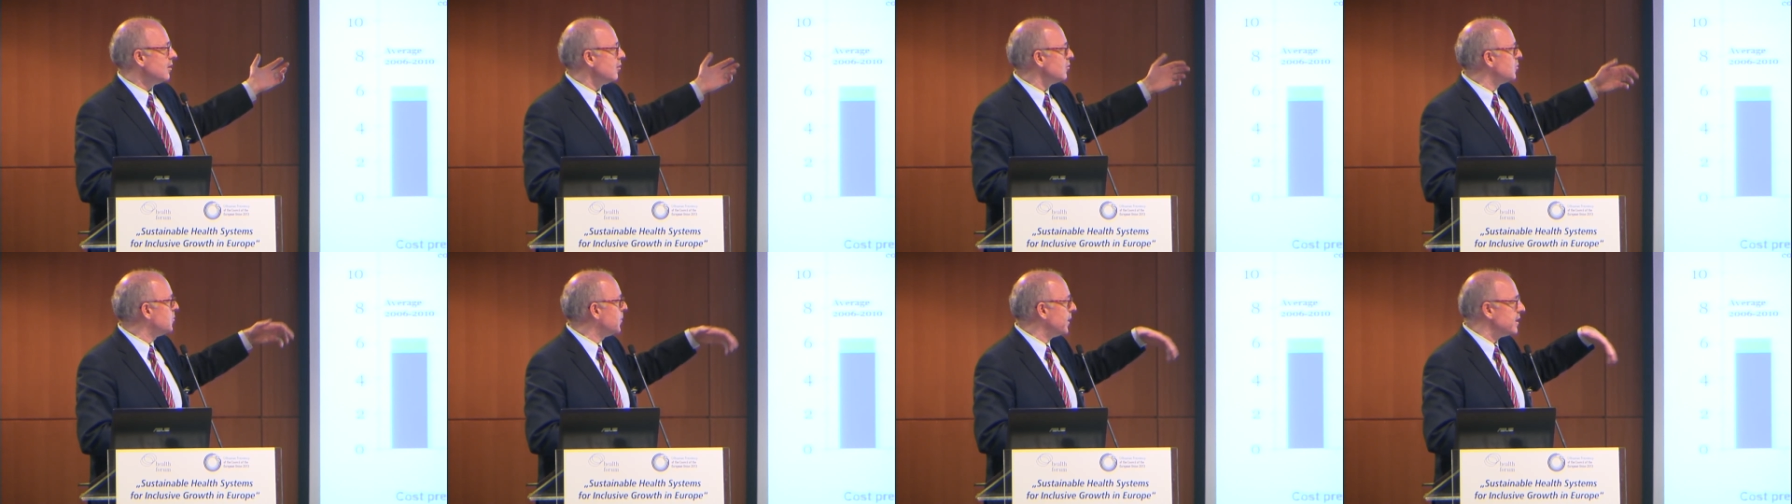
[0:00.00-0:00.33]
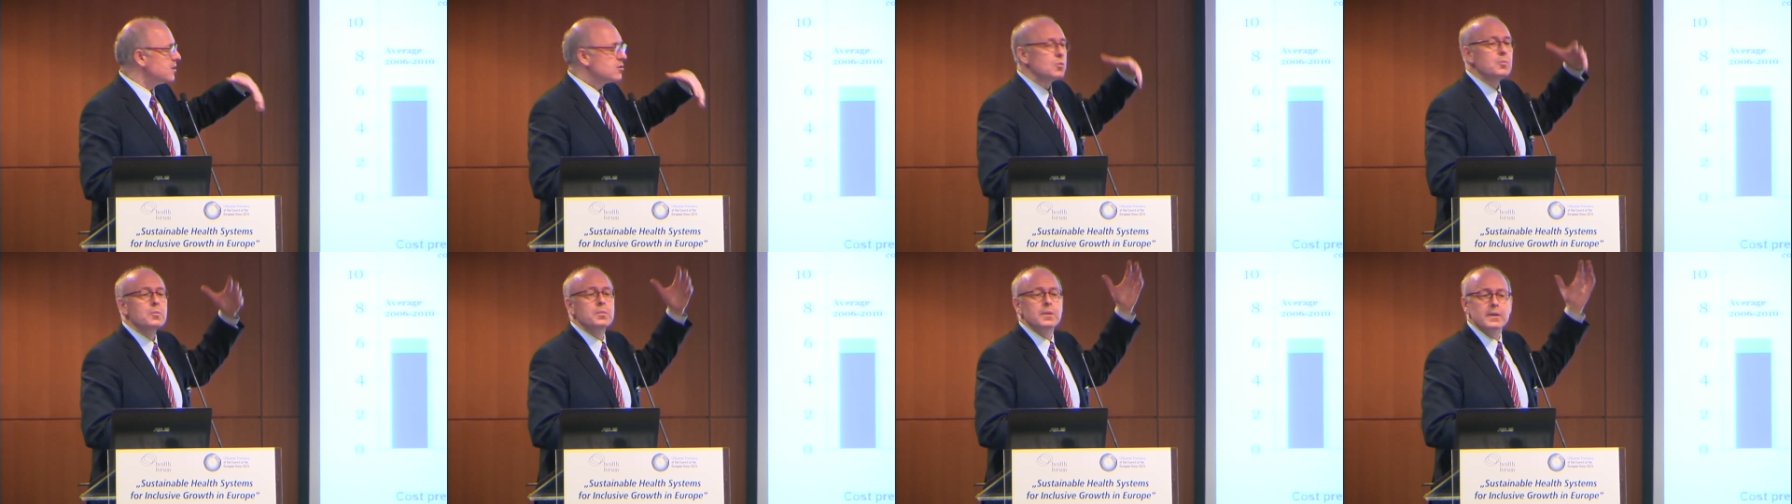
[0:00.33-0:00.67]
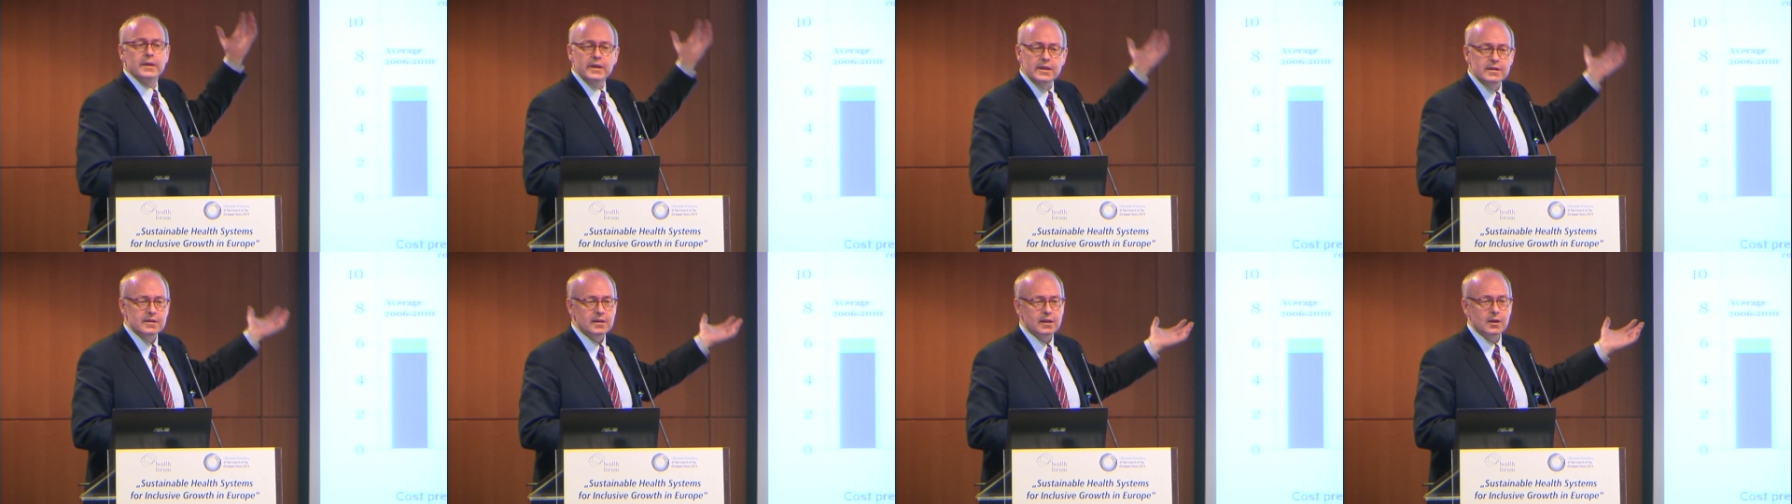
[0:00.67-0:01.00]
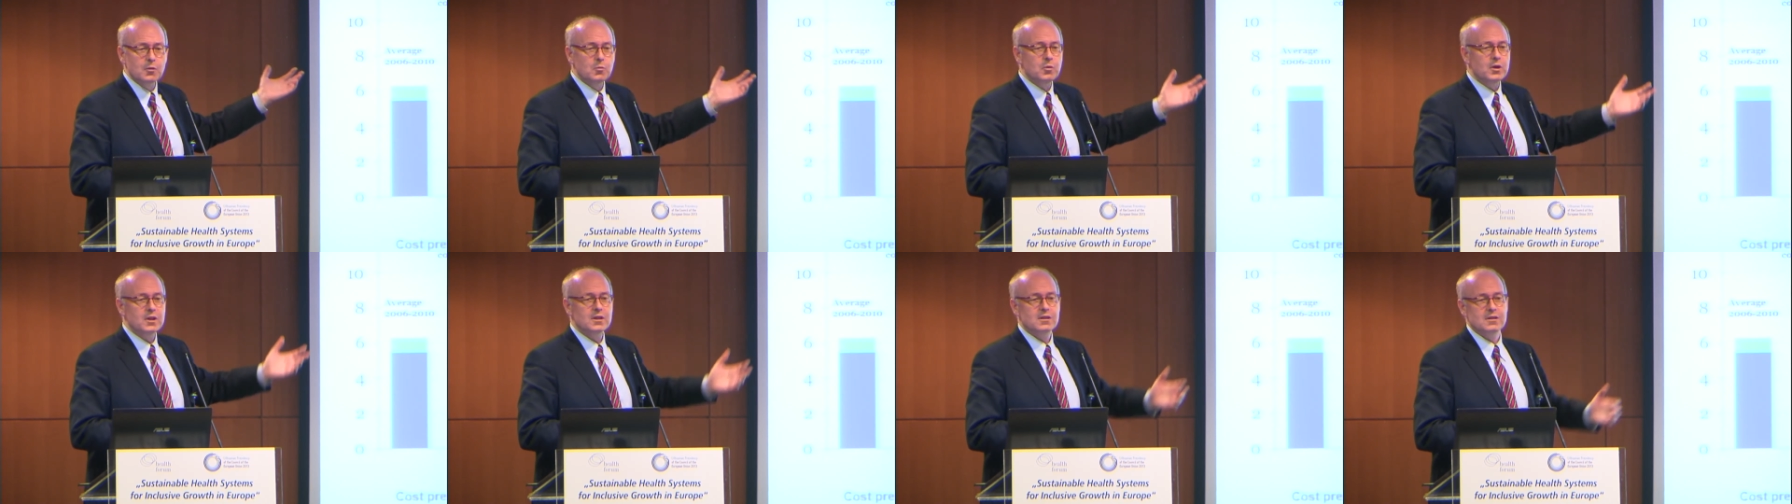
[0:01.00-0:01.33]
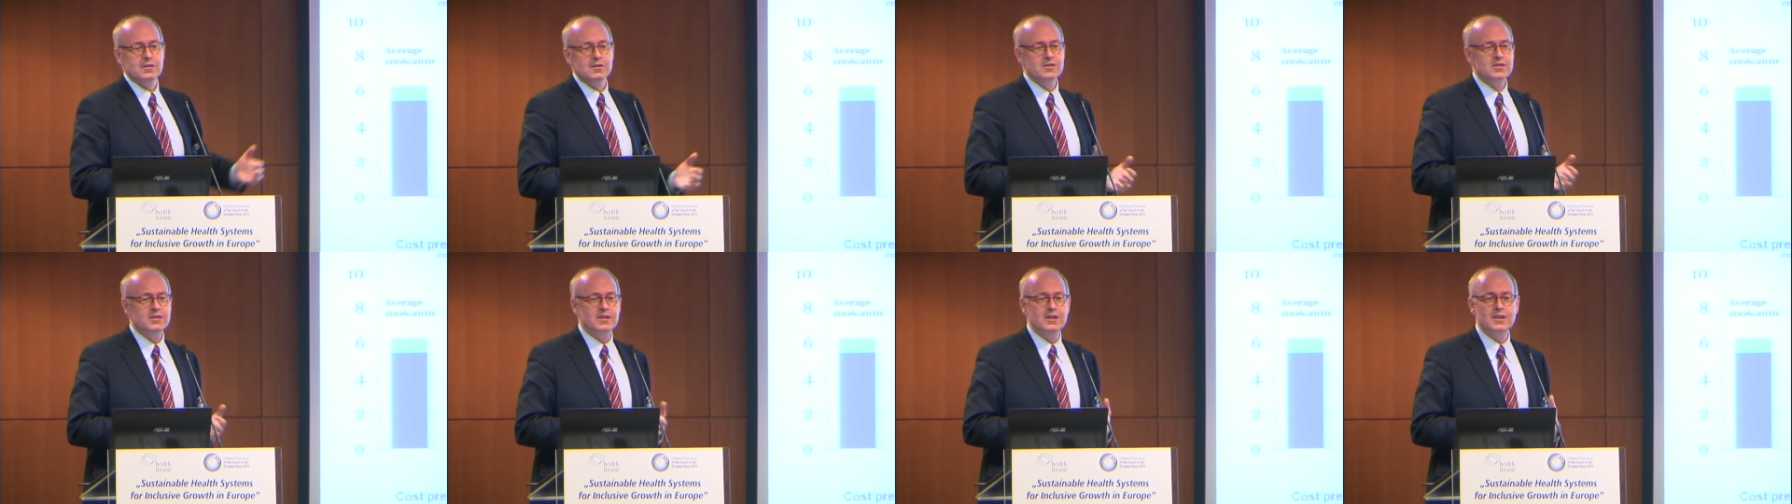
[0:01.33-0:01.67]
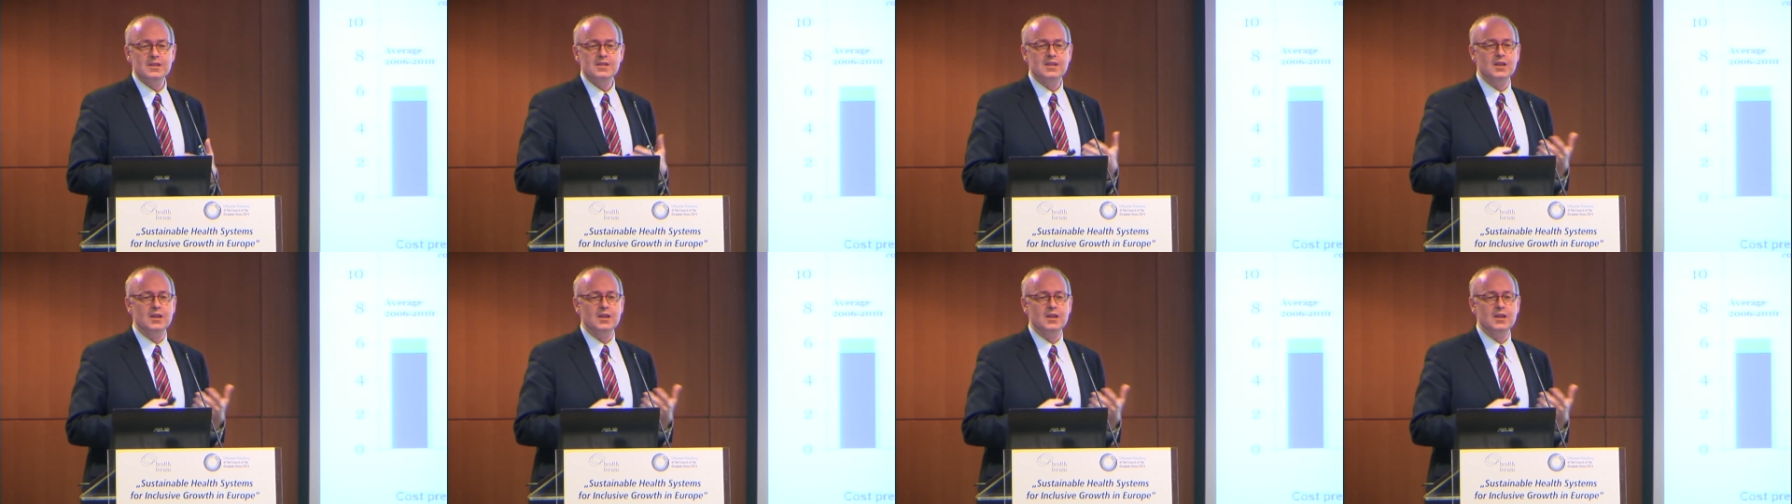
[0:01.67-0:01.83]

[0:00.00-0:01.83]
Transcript: outpace completely what the things